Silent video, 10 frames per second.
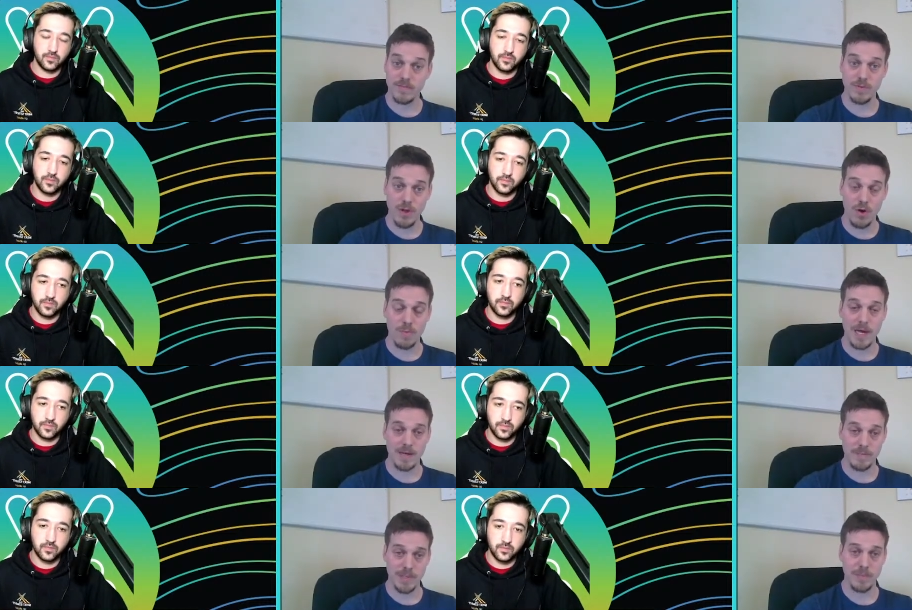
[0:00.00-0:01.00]
Speaker 1: know
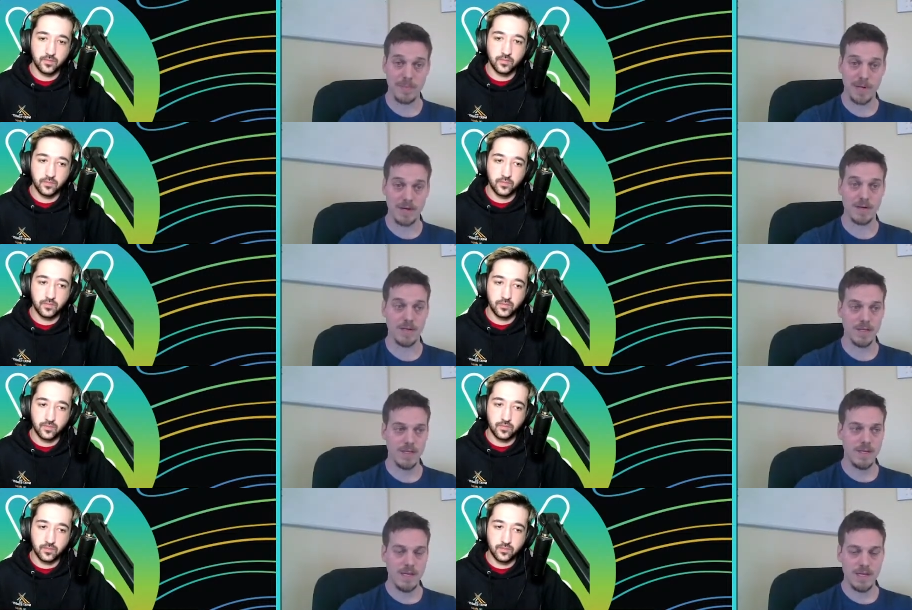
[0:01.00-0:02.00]
about it and be prepared.
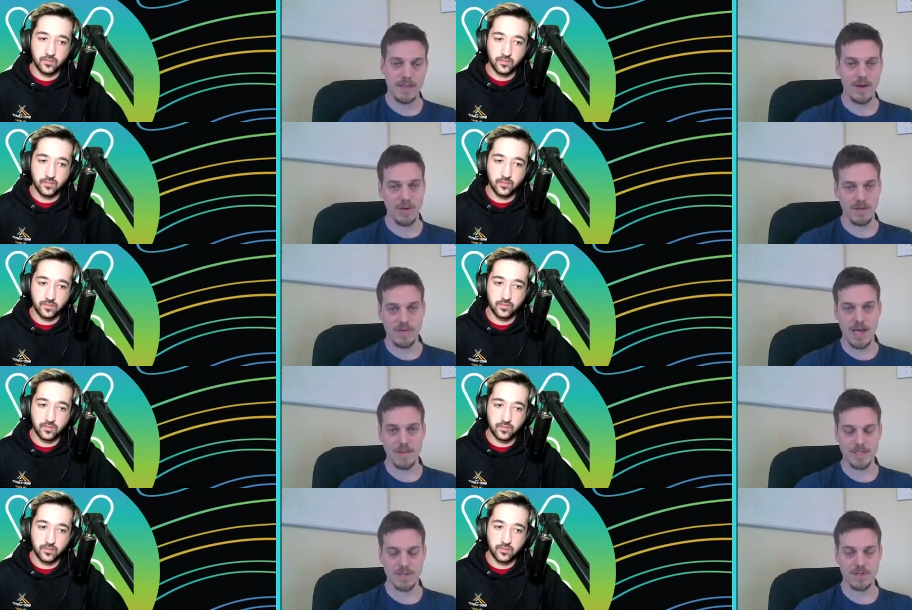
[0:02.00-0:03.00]
And that way, if it
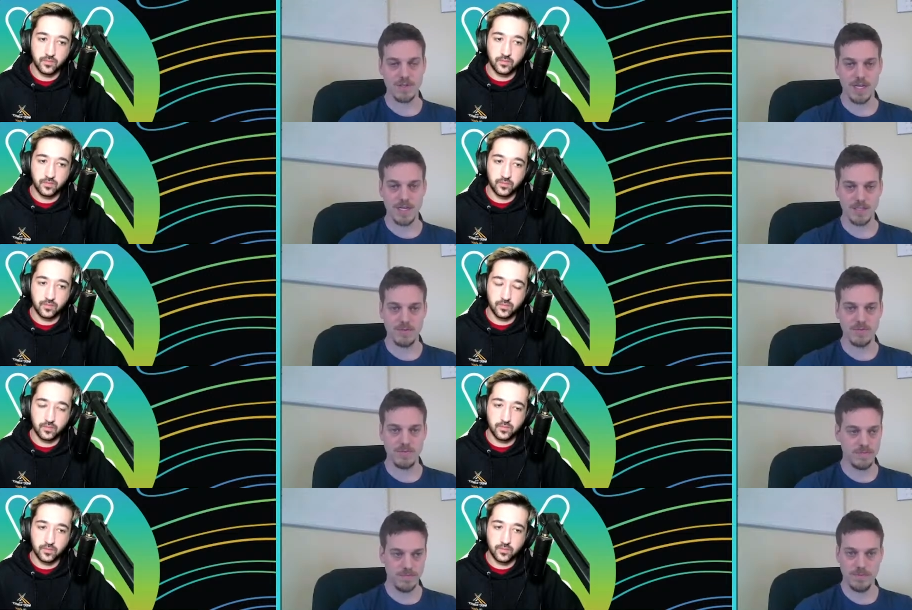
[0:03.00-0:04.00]
happens on your test, you
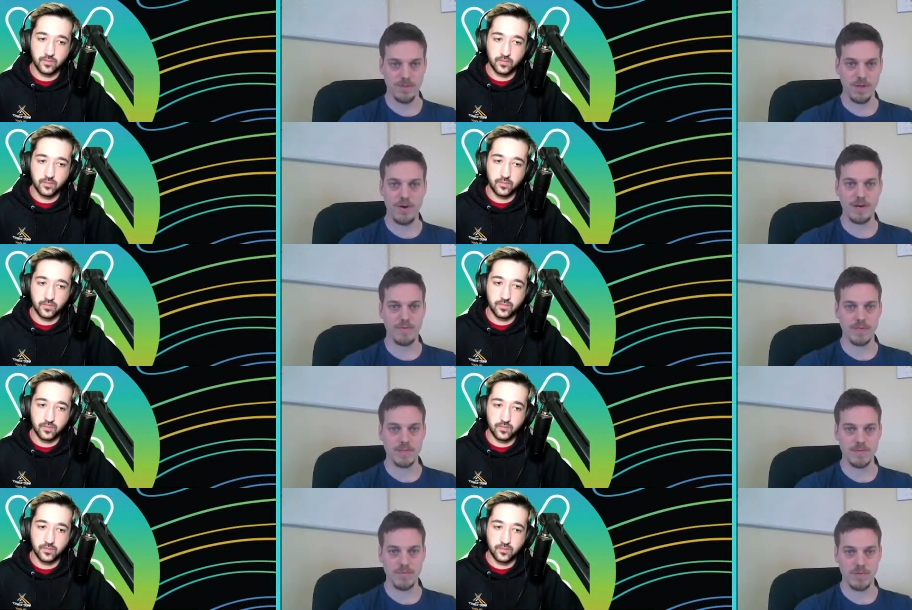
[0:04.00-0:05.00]
you'll know how to
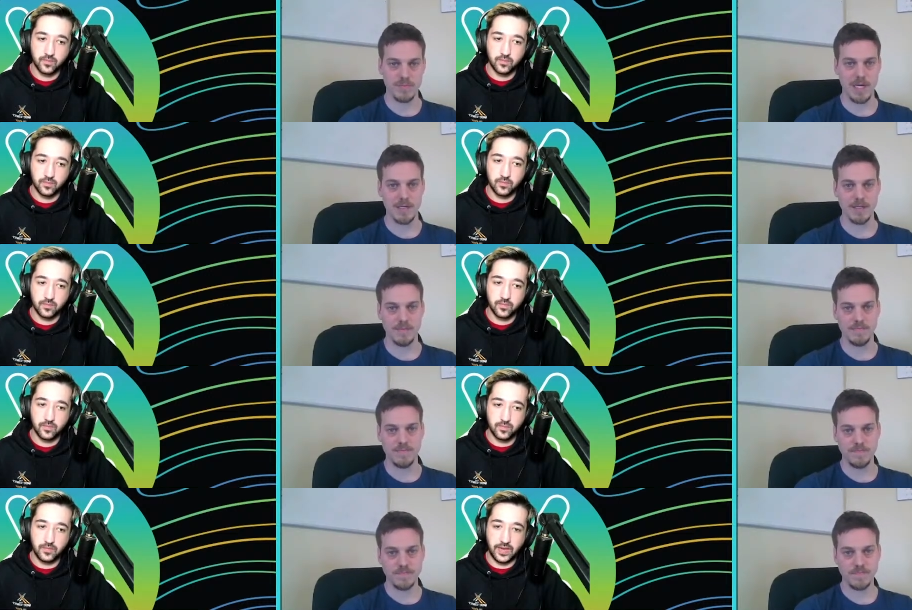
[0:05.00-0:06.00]
res- respond.
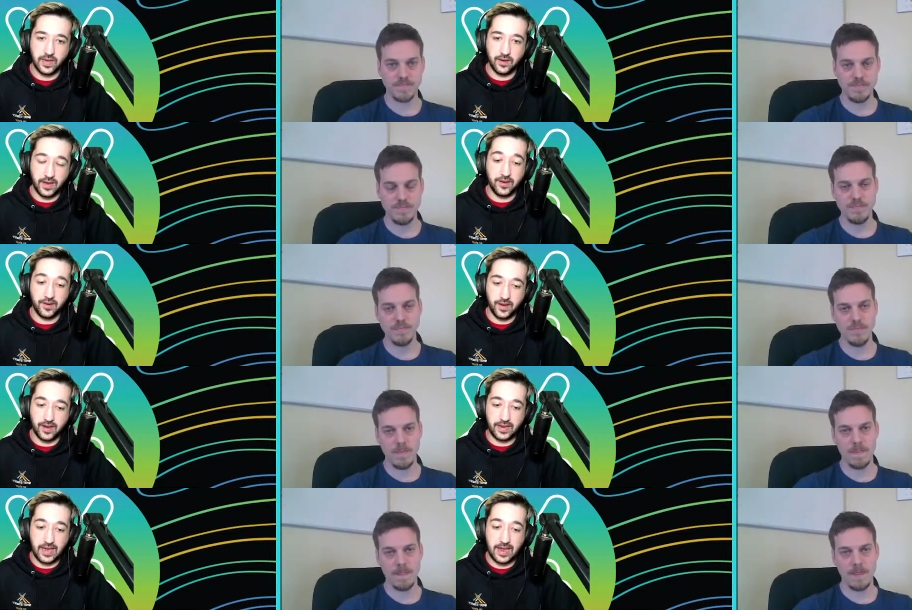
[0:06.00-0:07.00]
Speaker 2: Yeah, and
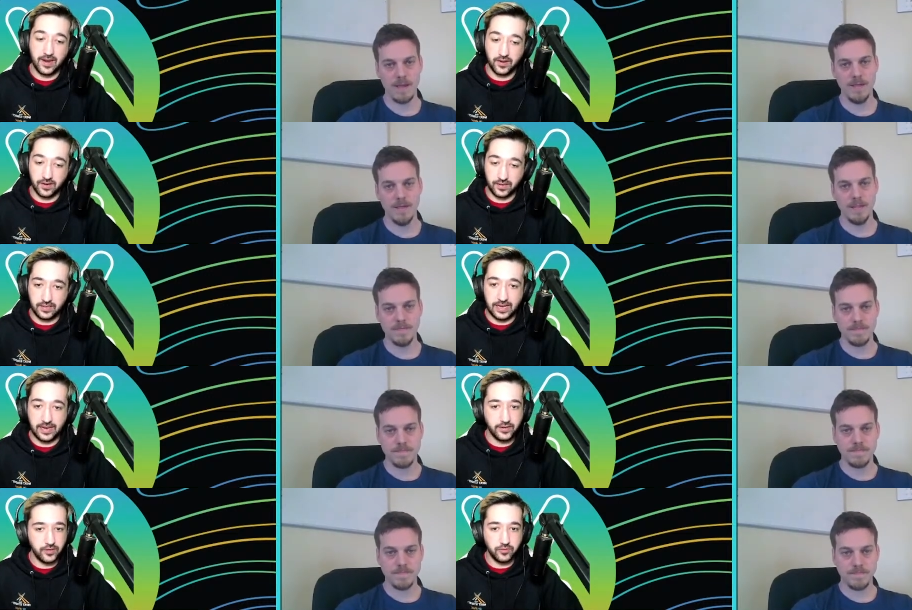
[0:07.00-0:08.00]
again,
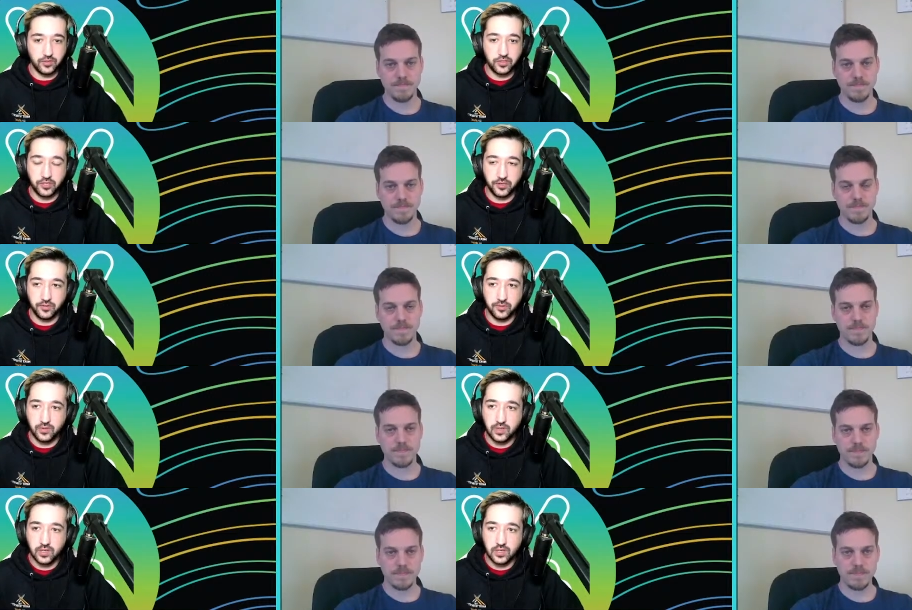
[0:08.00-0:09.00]
get used to
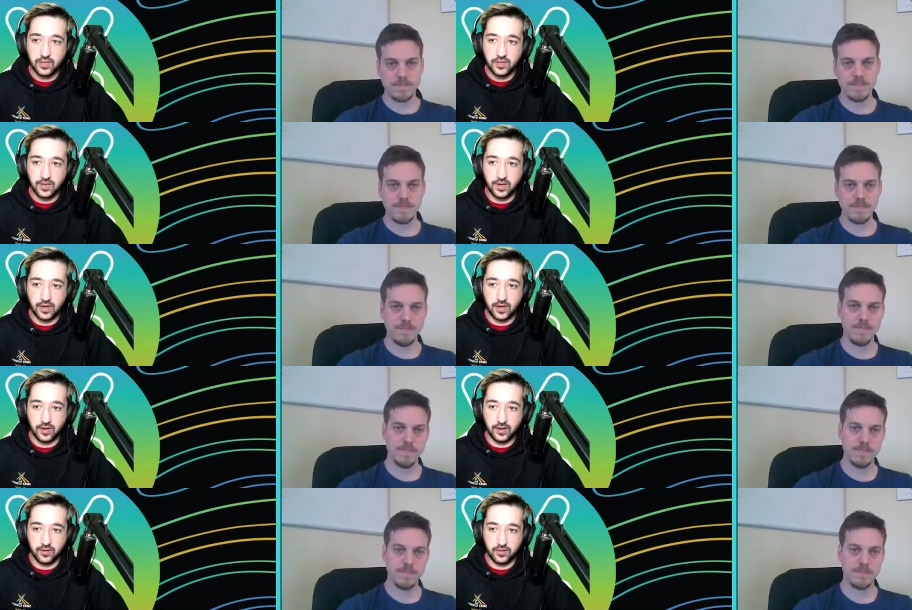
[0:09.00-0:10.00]

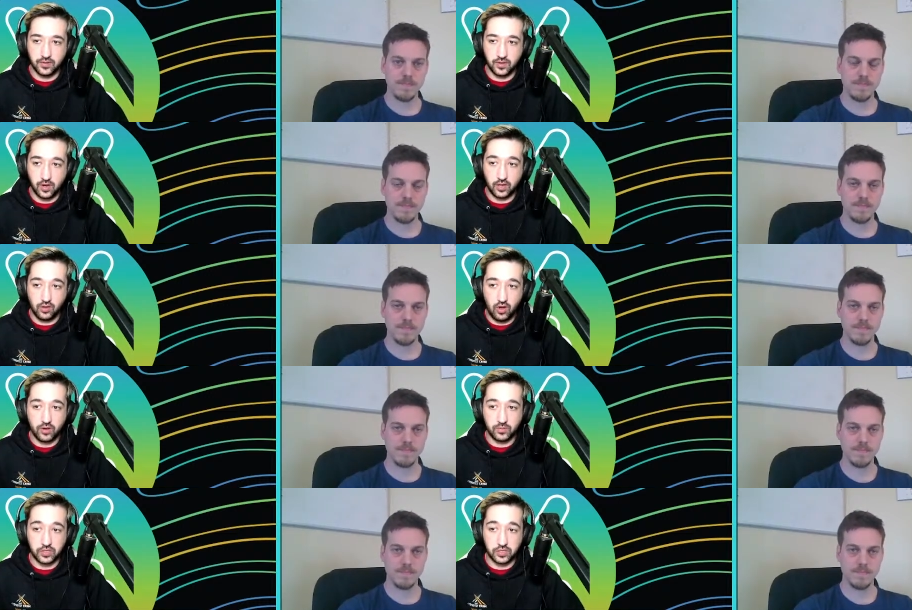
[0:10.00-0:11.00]
uh, uh,
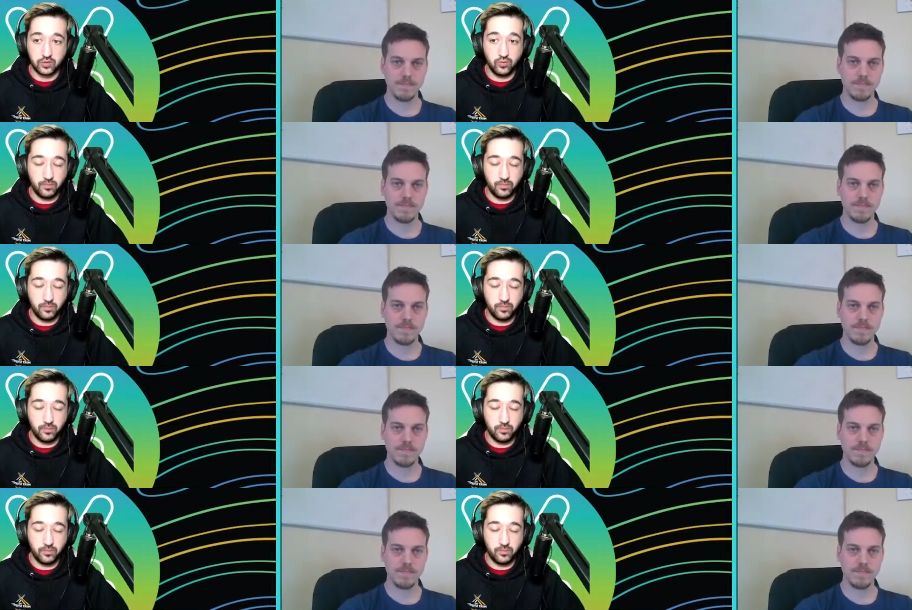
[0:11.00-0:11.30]
along with the school